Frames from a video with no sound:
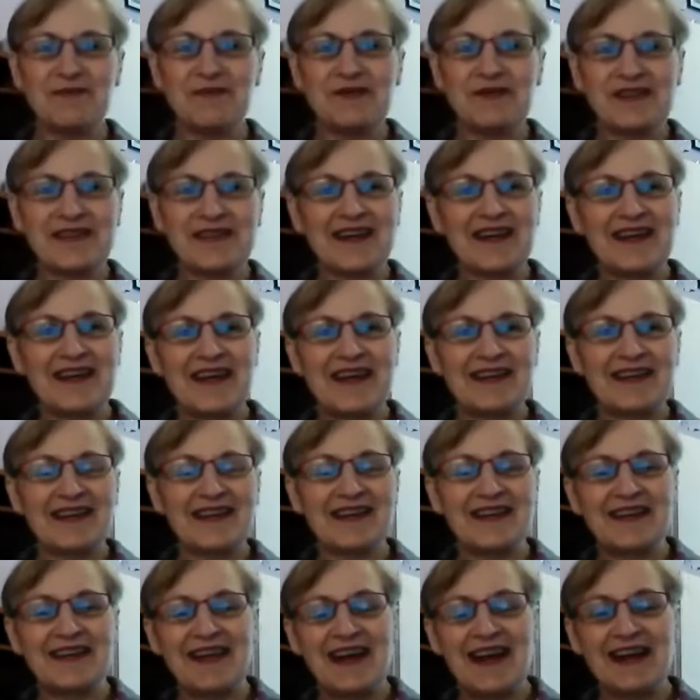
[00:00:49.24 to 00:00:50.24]
me,
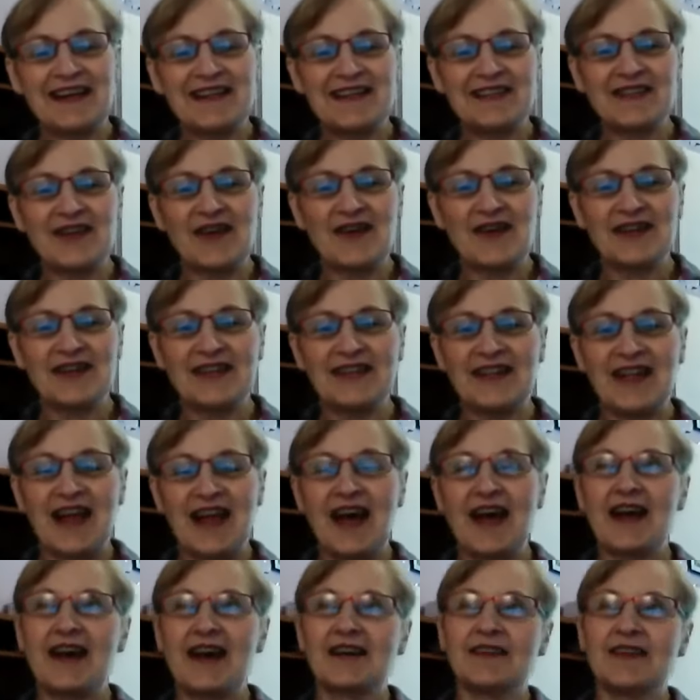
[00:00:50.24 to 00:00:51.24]
Diana. I started
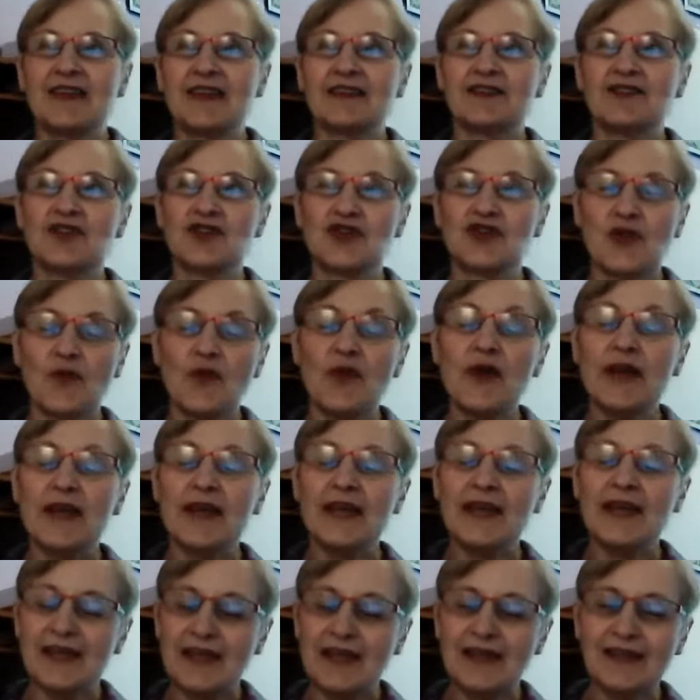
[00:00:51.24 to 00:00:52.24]
uh,
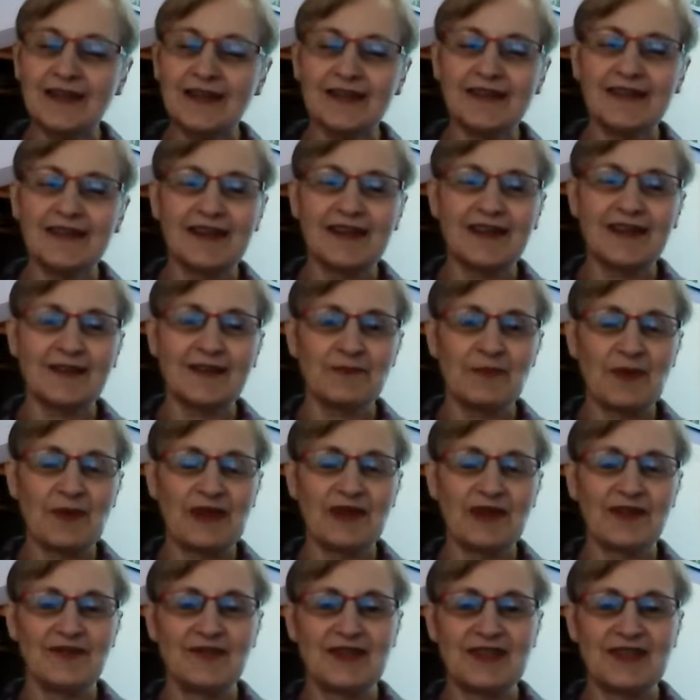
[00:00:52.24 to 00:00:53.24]
enjoying the
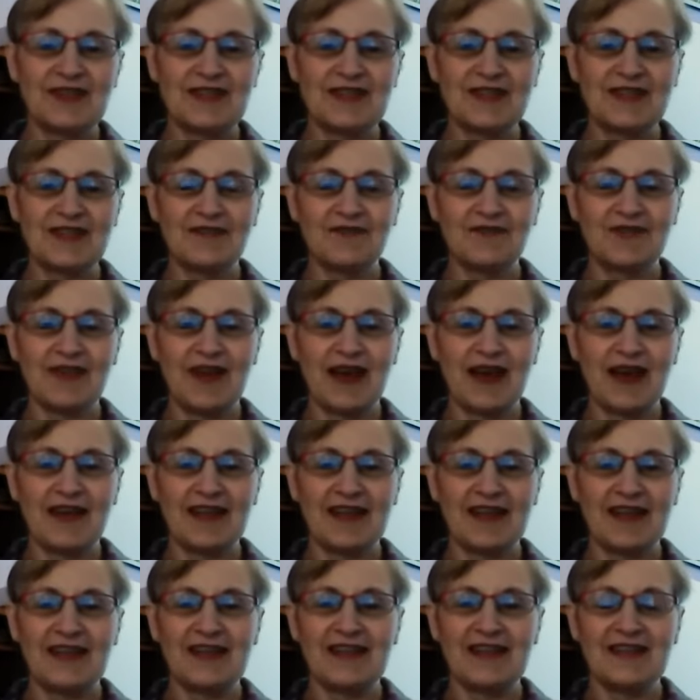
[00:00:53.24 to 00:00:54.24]
benefits of uh,
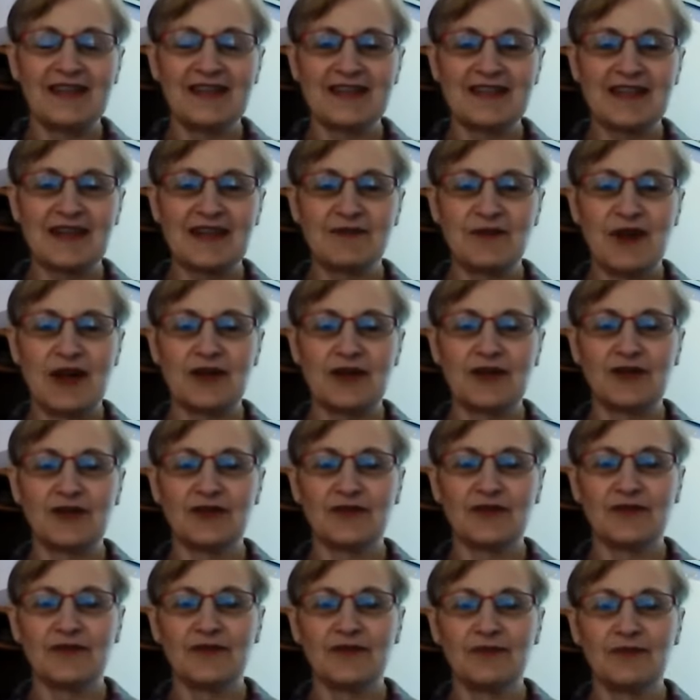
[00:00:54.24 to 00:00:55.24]
eating the
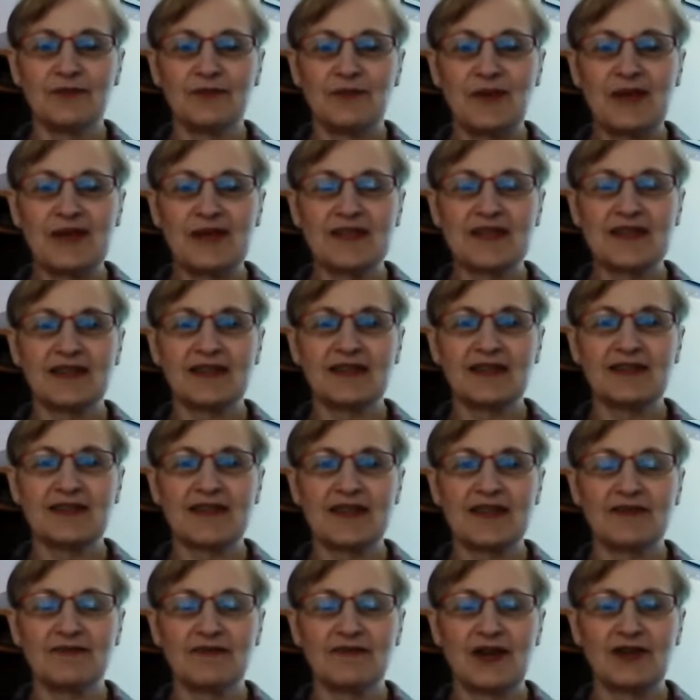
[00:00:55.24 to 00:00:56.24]
Sunrider, basic
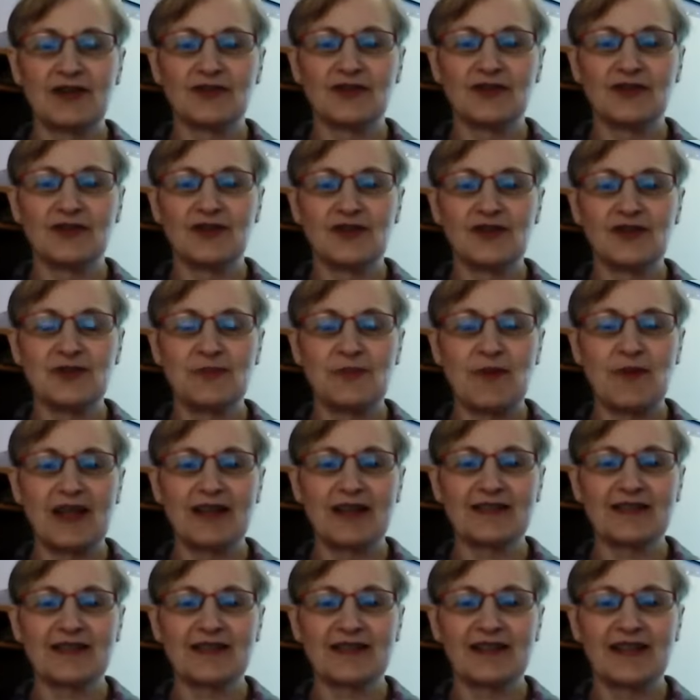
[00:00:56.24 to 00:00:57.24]
Sunrider Nourish
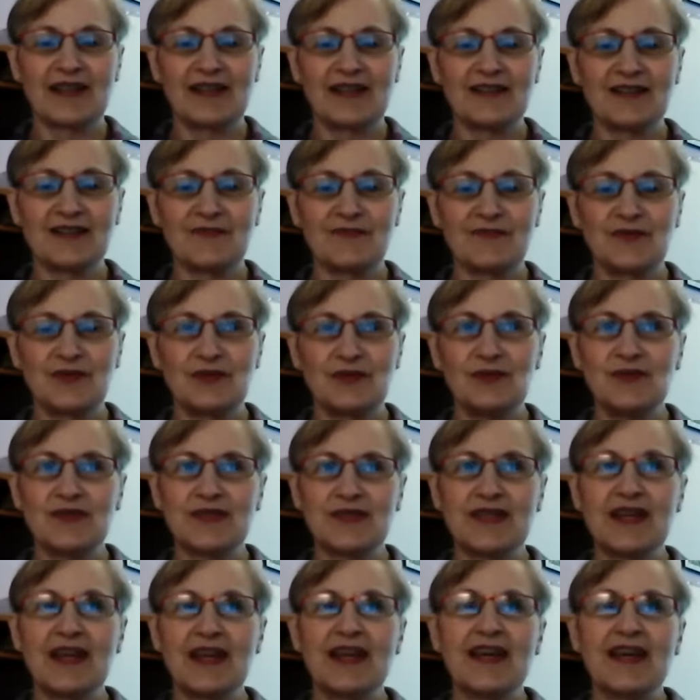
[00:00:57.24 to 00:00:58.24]
Balance Cleanse
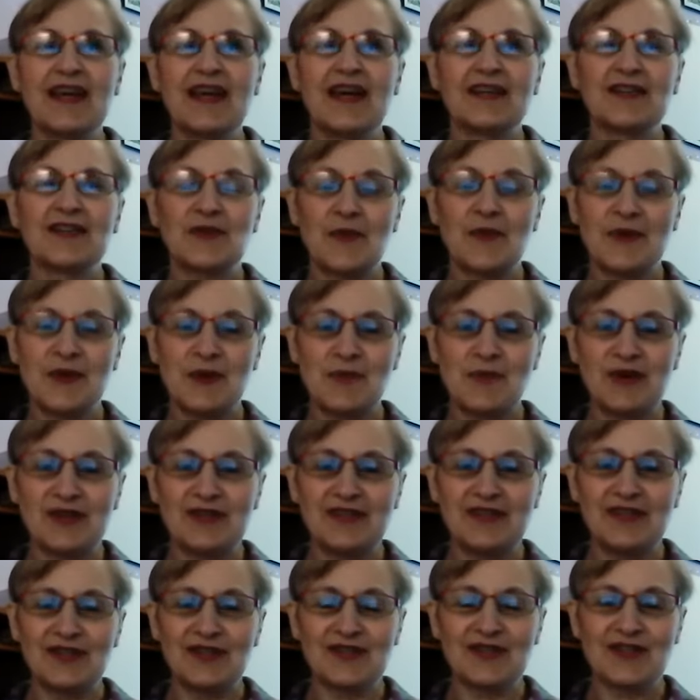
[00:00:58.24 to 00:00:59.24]
foods
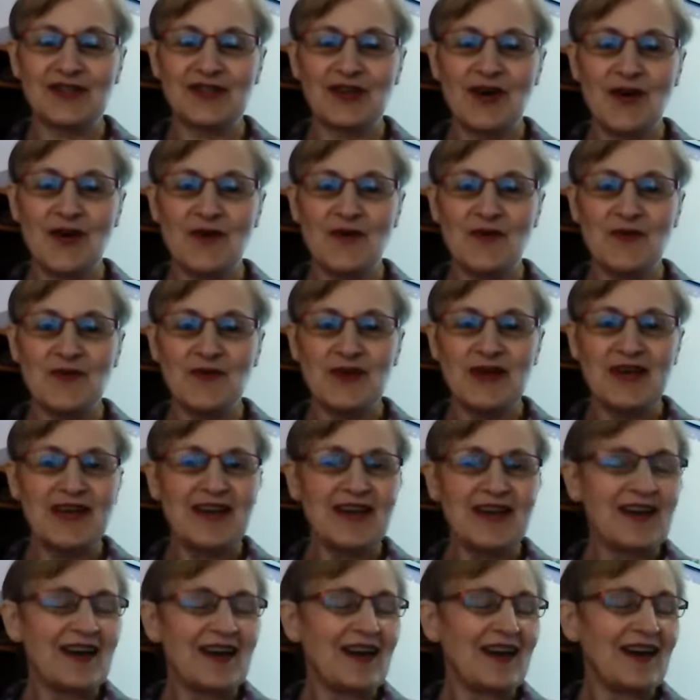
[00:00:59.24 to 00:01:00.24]
21 years ago
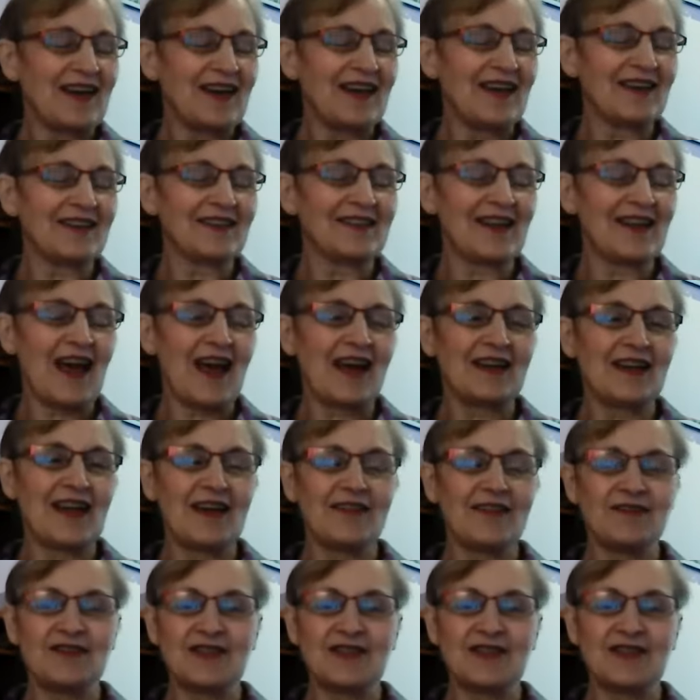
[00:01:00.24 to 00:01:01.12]
and, and have